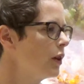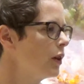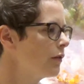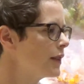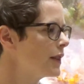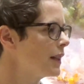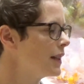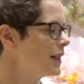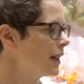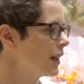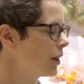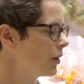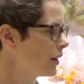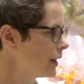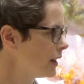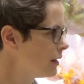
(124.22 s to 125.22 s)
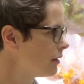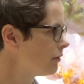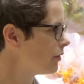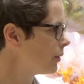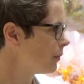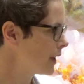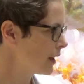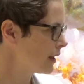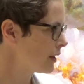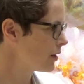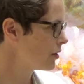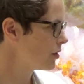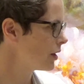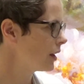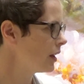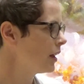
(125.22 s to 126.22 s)
obviously take our lead from the
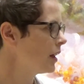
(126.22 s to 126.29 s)
industry.